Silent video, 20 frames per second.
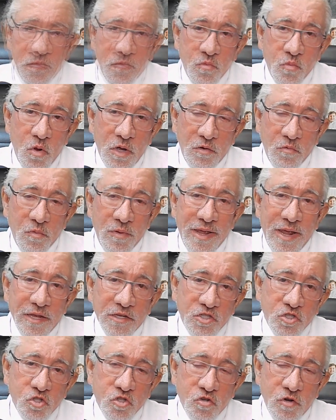What we
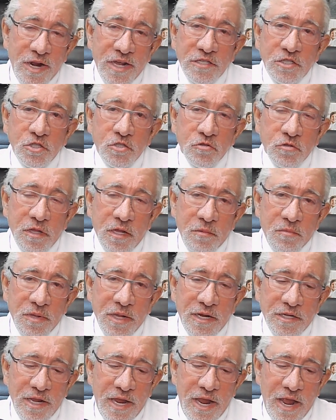stress to them
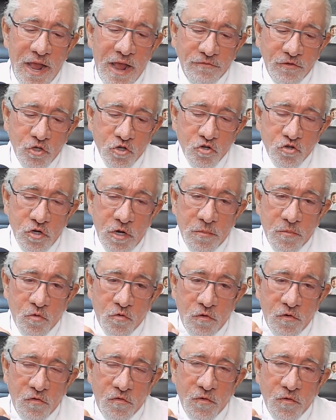that they have to
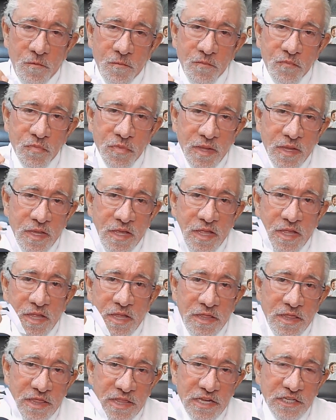remove
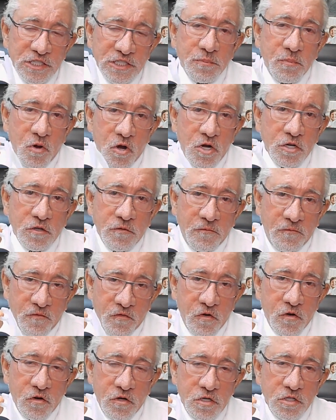this part
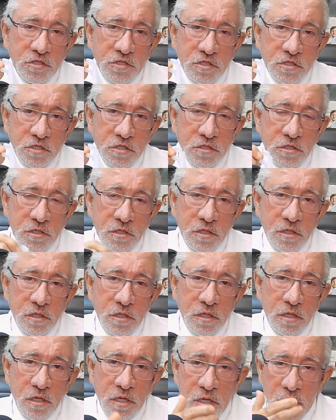first
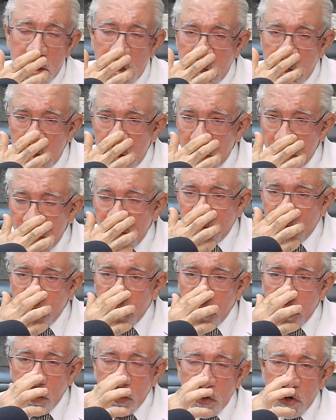
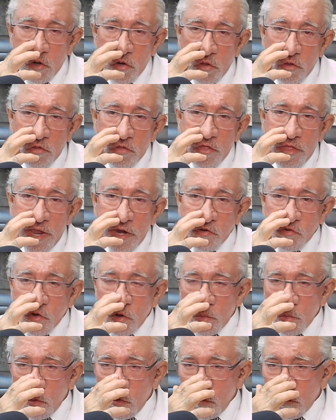before they
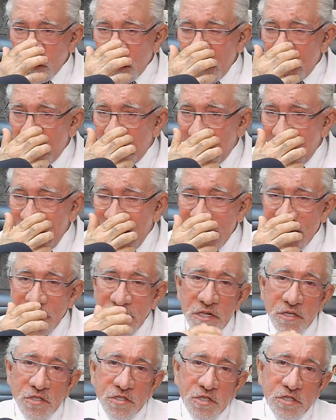remove the
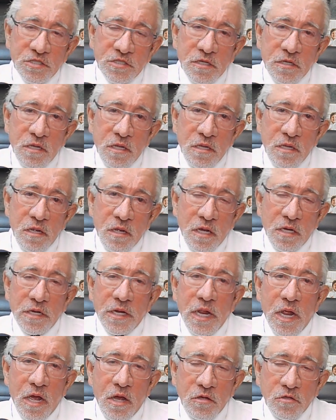bandages on
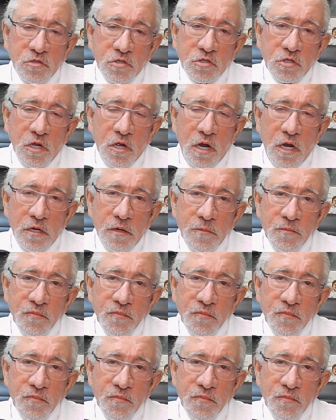the outside.